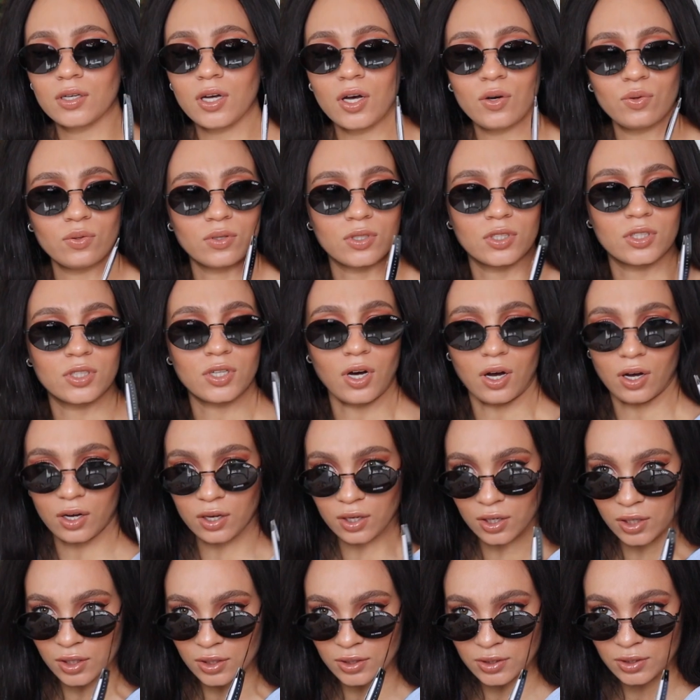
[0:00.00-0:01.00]
Oh
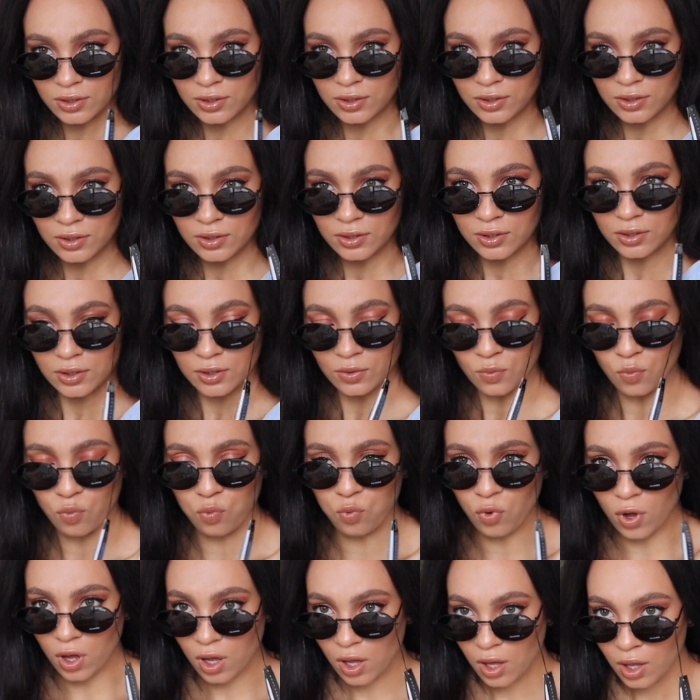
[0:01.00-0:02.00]
god.
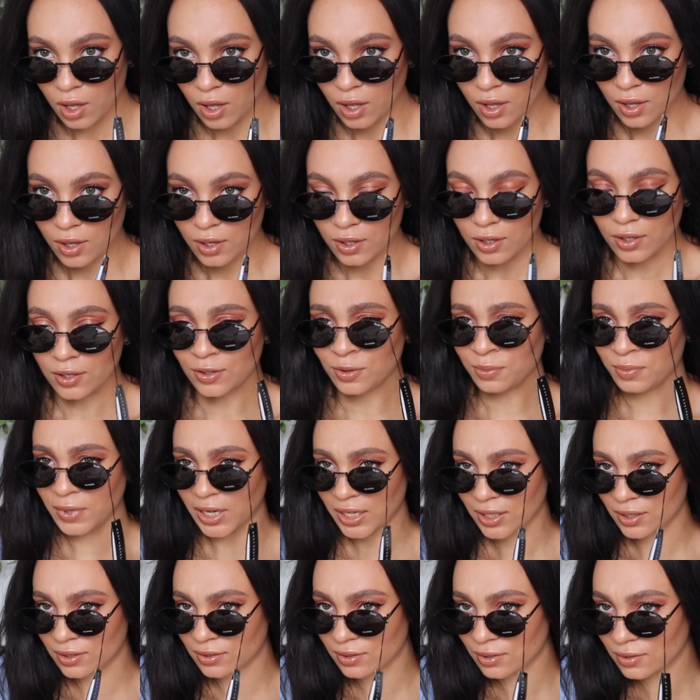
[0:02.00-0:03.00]
Oh
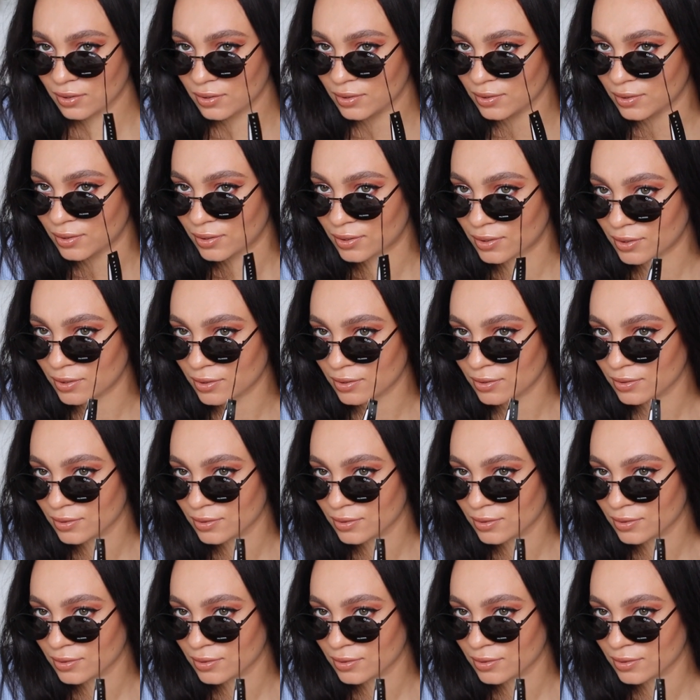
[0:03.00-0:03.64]
my god.